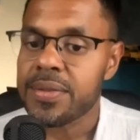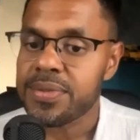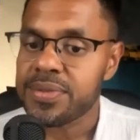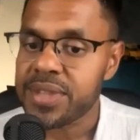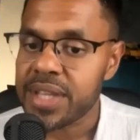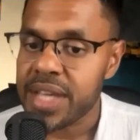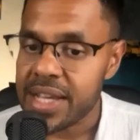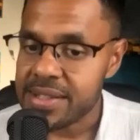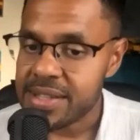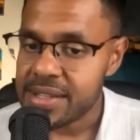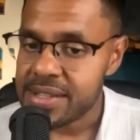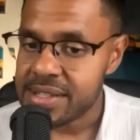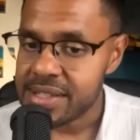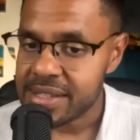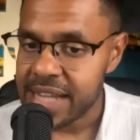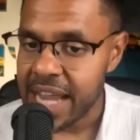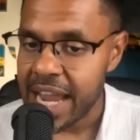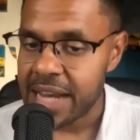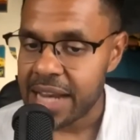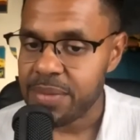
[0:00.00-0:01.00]
Thesis
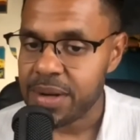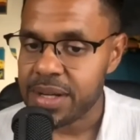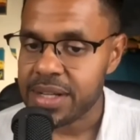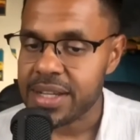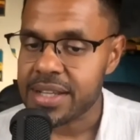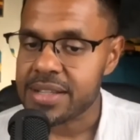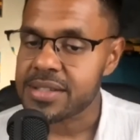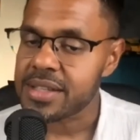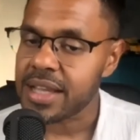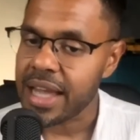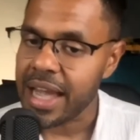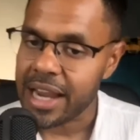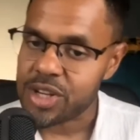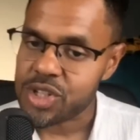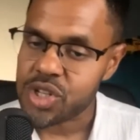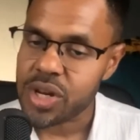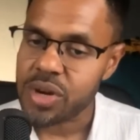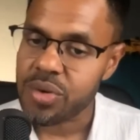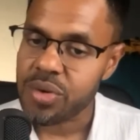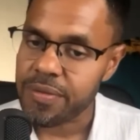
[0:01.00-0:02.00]
statement is
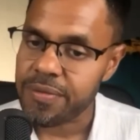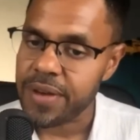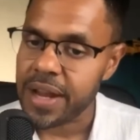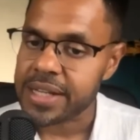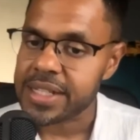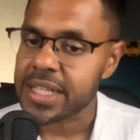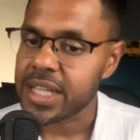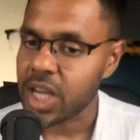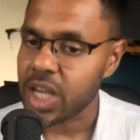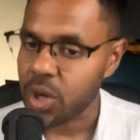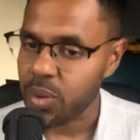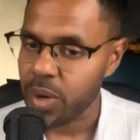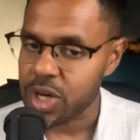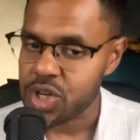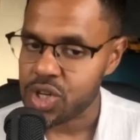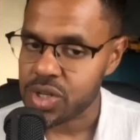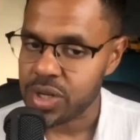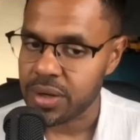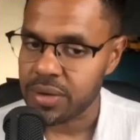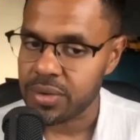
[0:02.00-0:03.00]
actually reflecting the
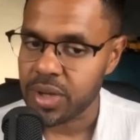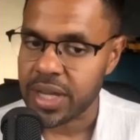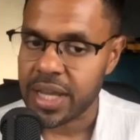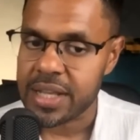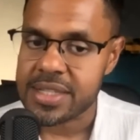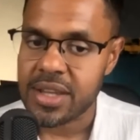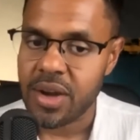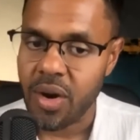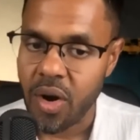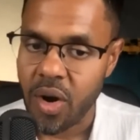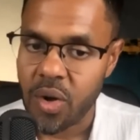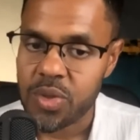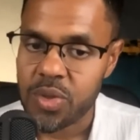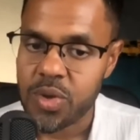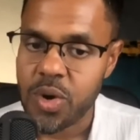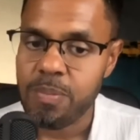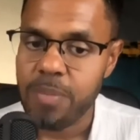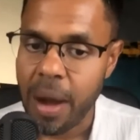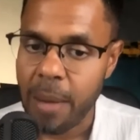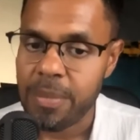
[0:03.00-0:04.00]
question. You can say,
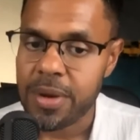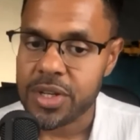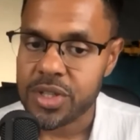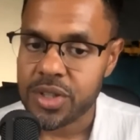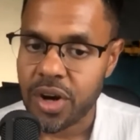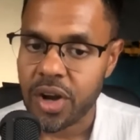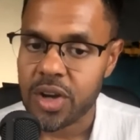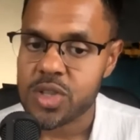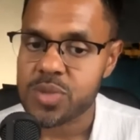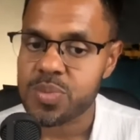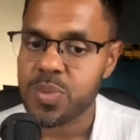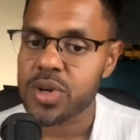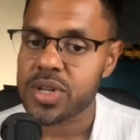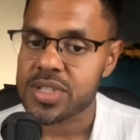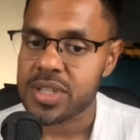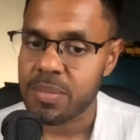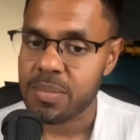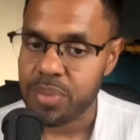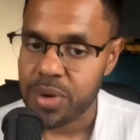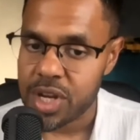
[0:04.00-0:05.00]
although public transport
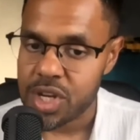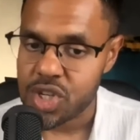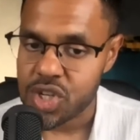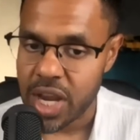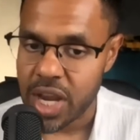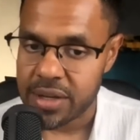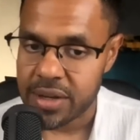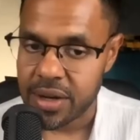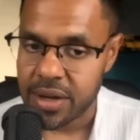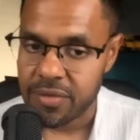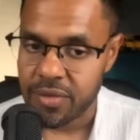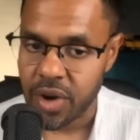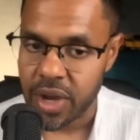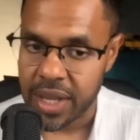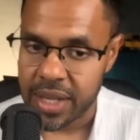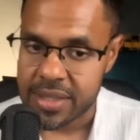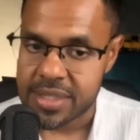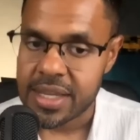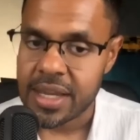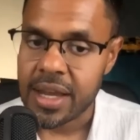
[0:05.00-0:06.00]
is appreciated for
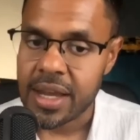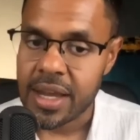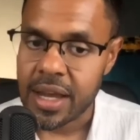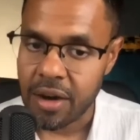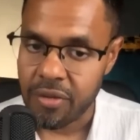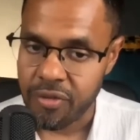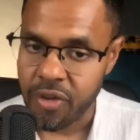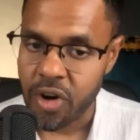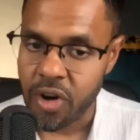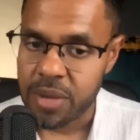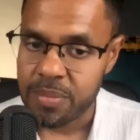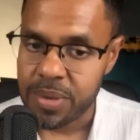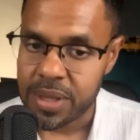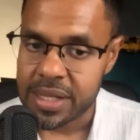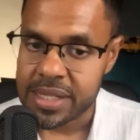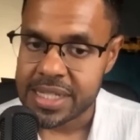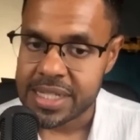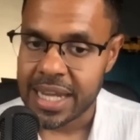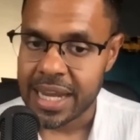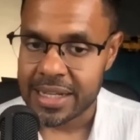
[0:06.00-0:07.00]
its
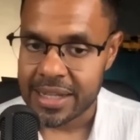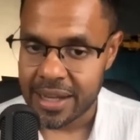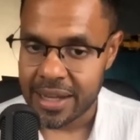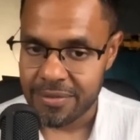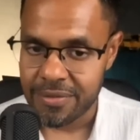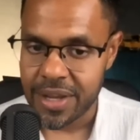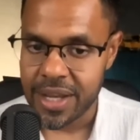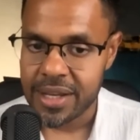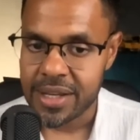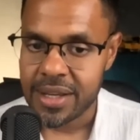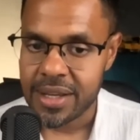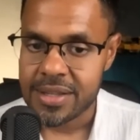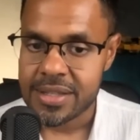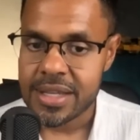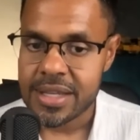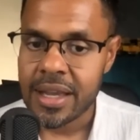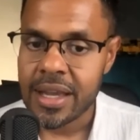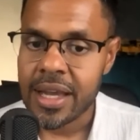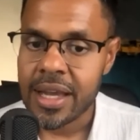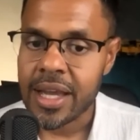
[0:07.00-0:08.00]
affordability and convenience,
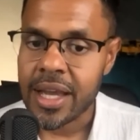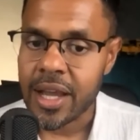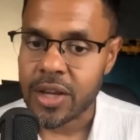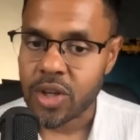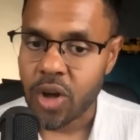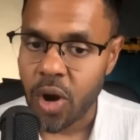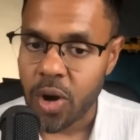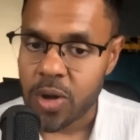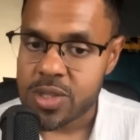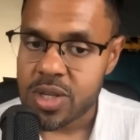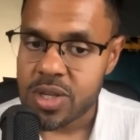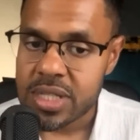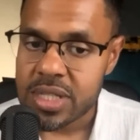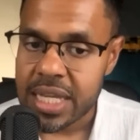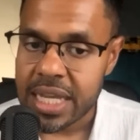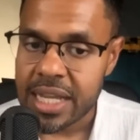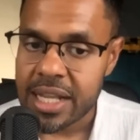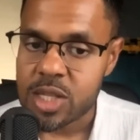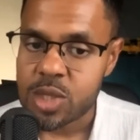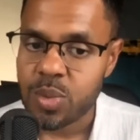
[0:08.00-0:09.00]
it also
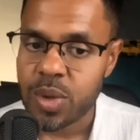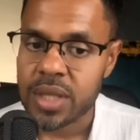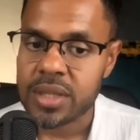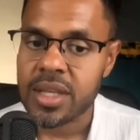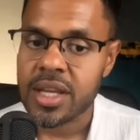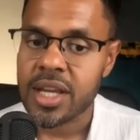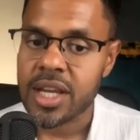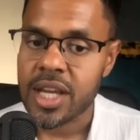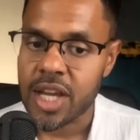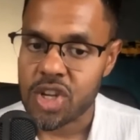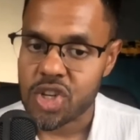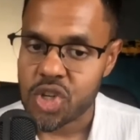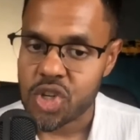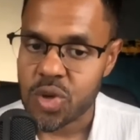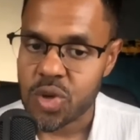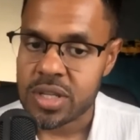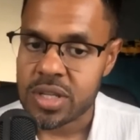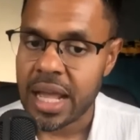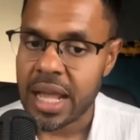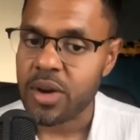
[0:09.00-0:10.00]
deals with
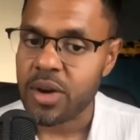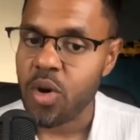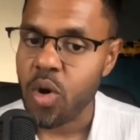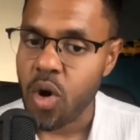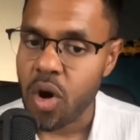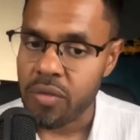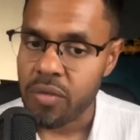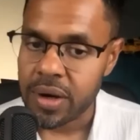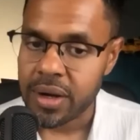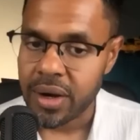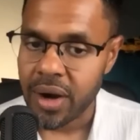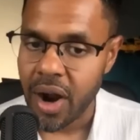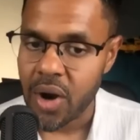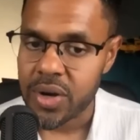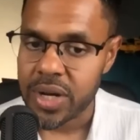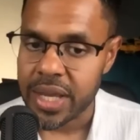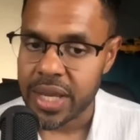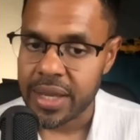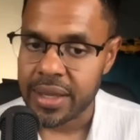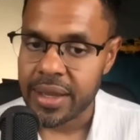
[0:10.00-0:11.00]
issues like
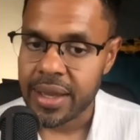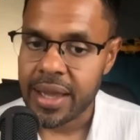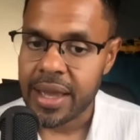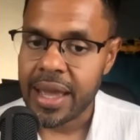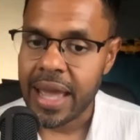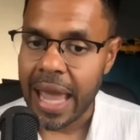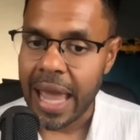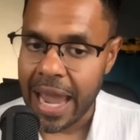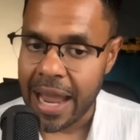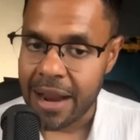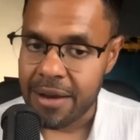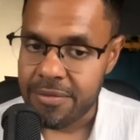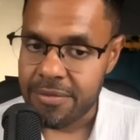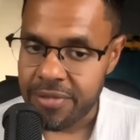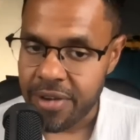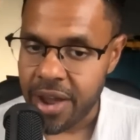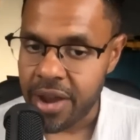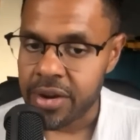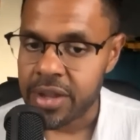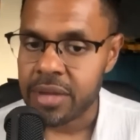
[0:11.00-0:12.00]
overcrowding and
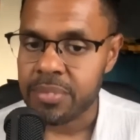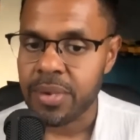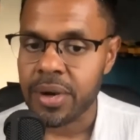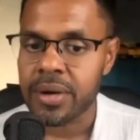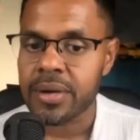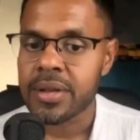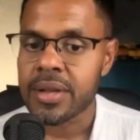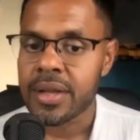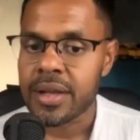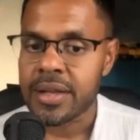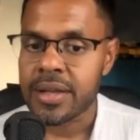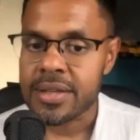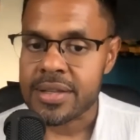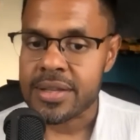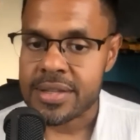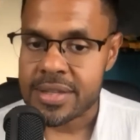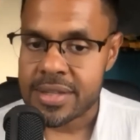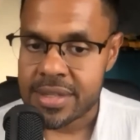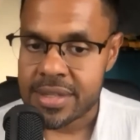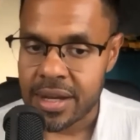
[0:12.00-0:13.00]
variable
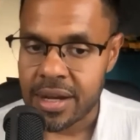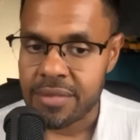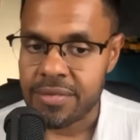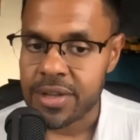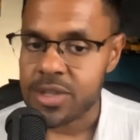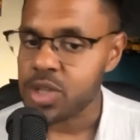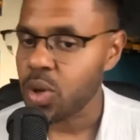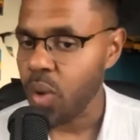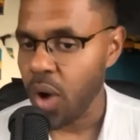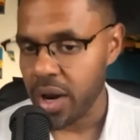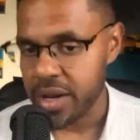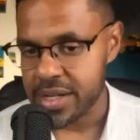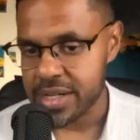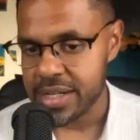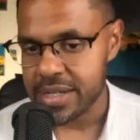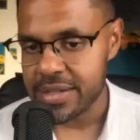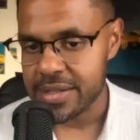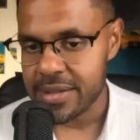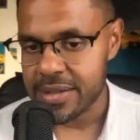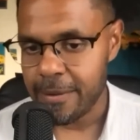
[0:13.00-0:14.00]
service
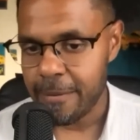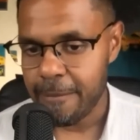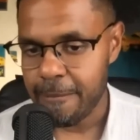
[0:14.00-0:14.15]
qualities.